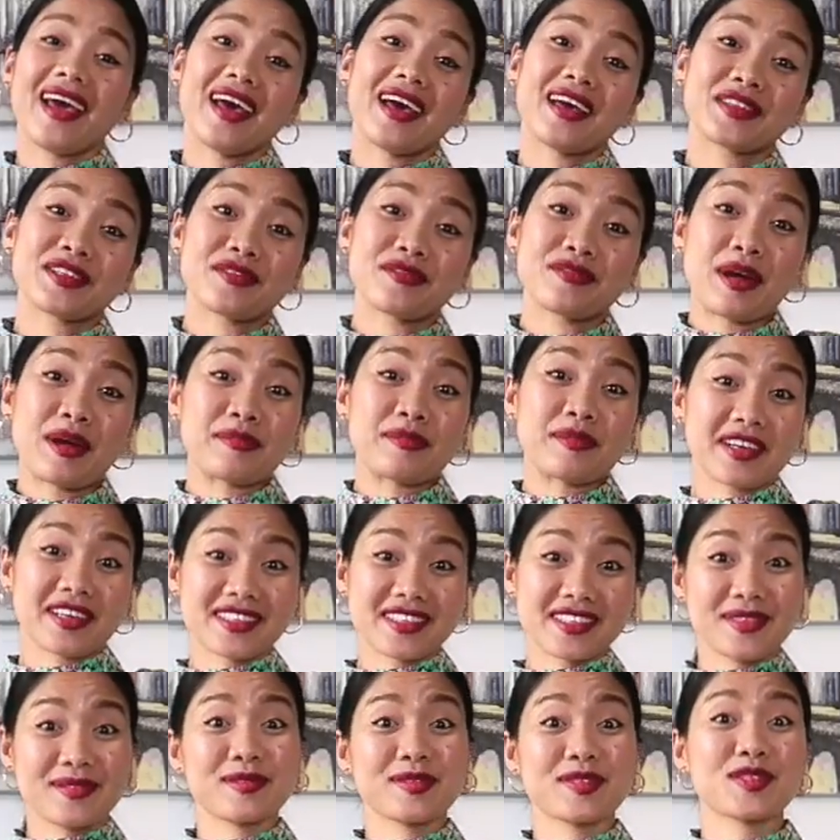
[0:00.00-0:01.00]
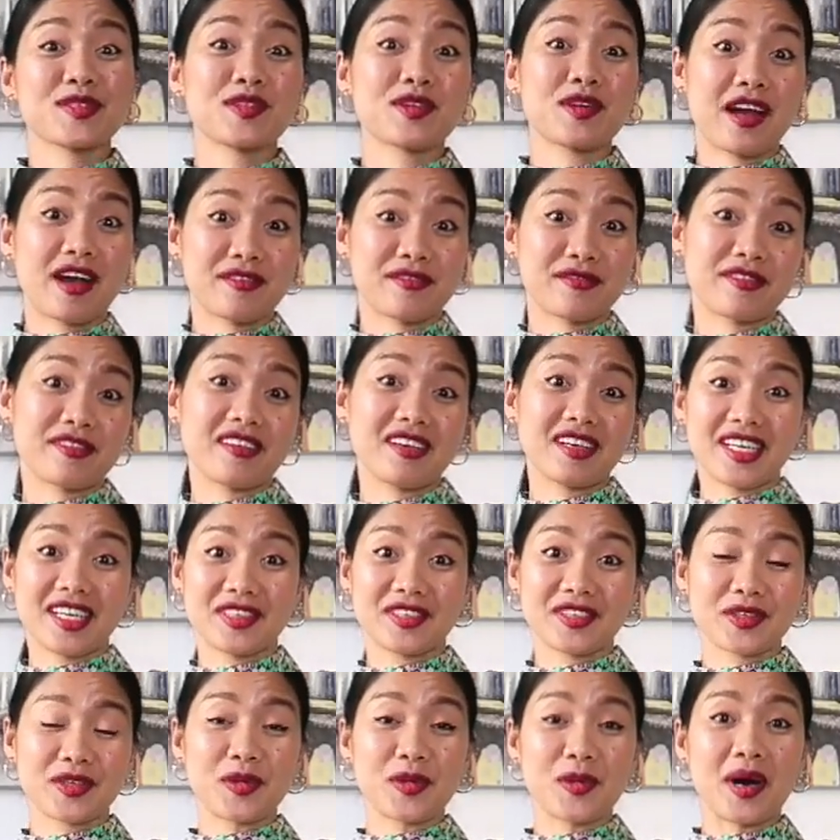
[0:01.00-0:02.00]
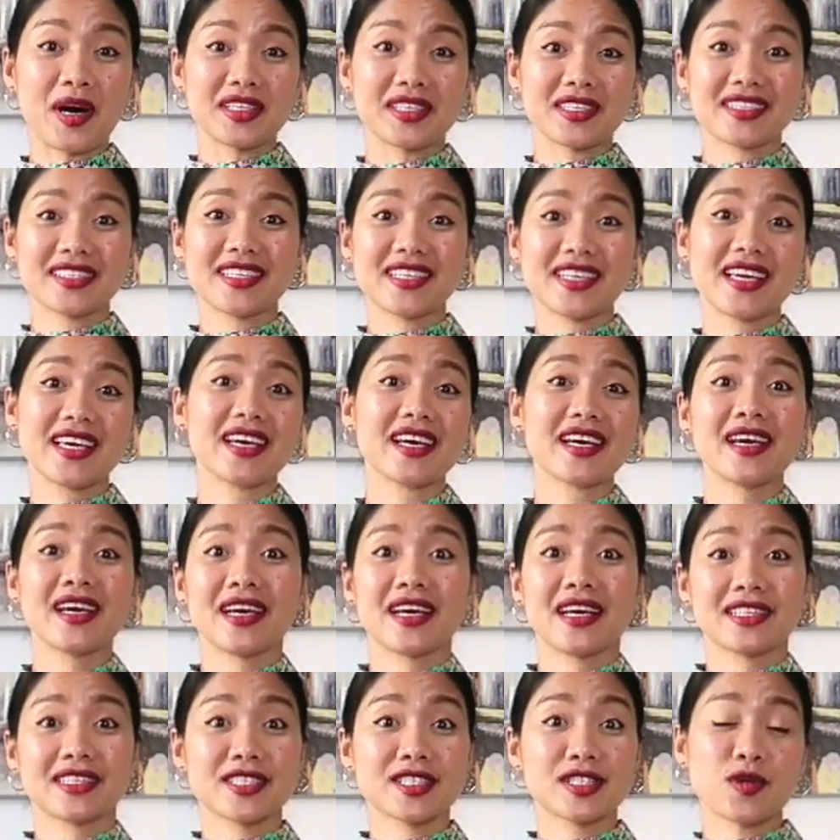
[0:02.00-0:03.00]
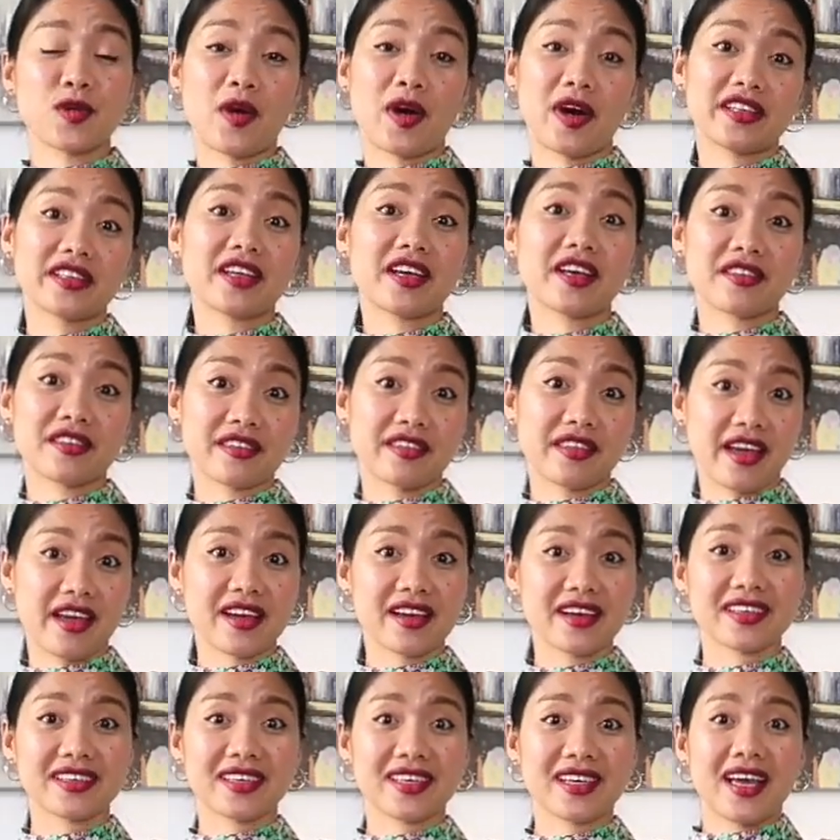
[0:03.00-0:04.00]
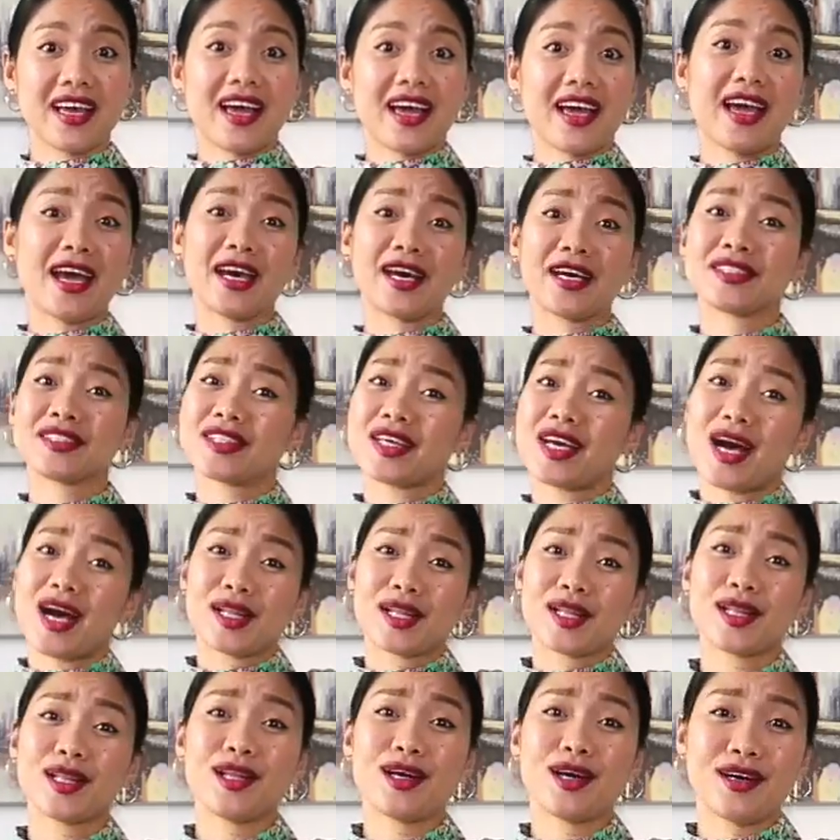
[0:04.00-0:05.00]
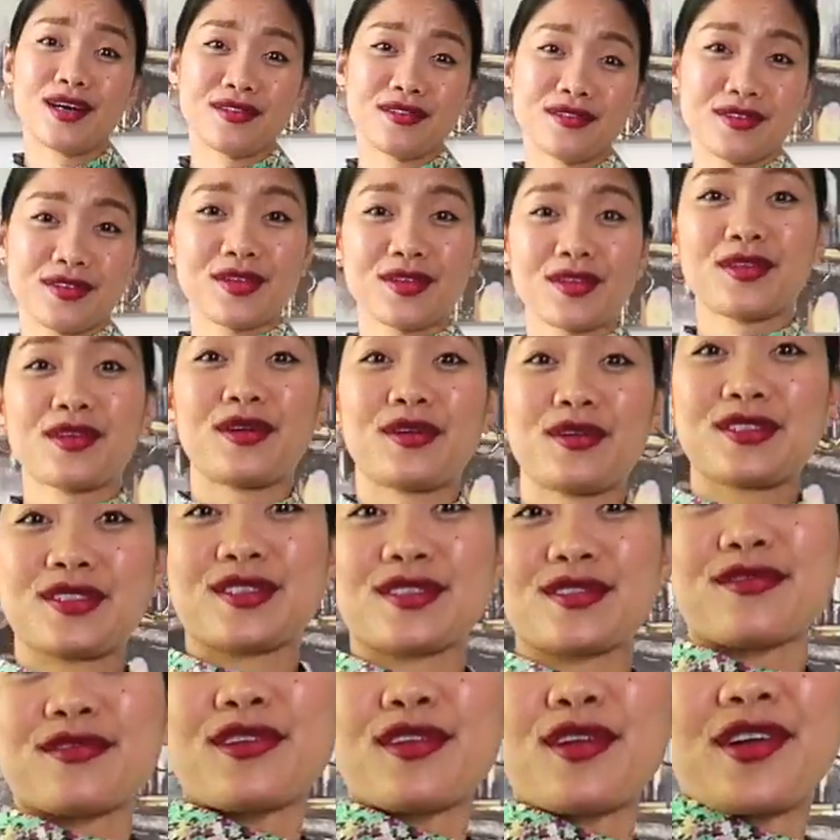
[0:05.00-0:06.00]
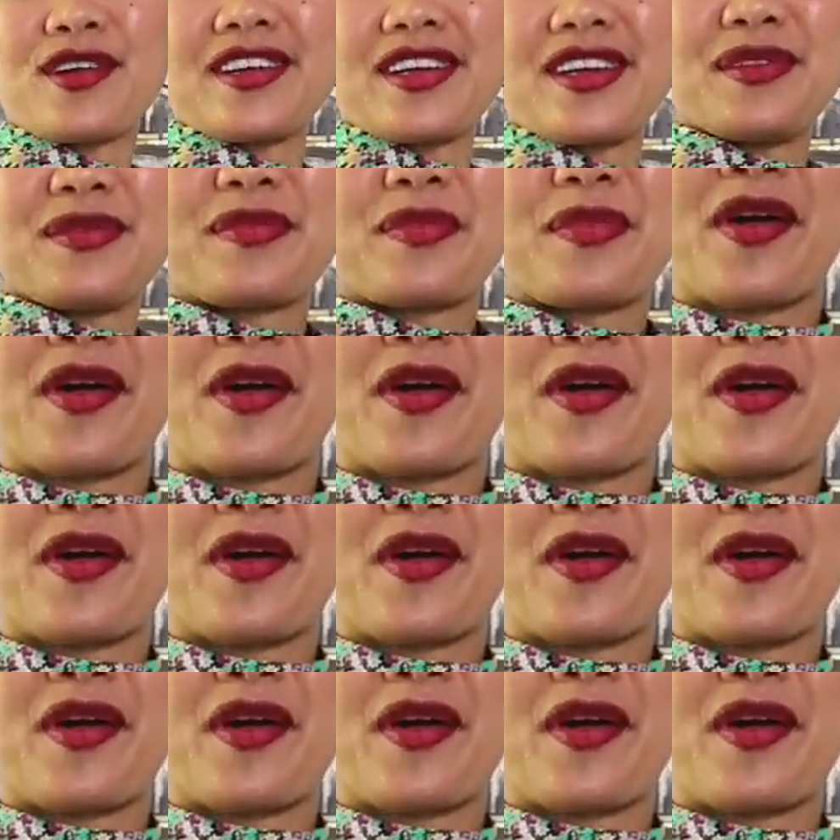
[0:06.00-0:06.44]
And the fabric seems to have really good quality. It's quite thick and I love those floral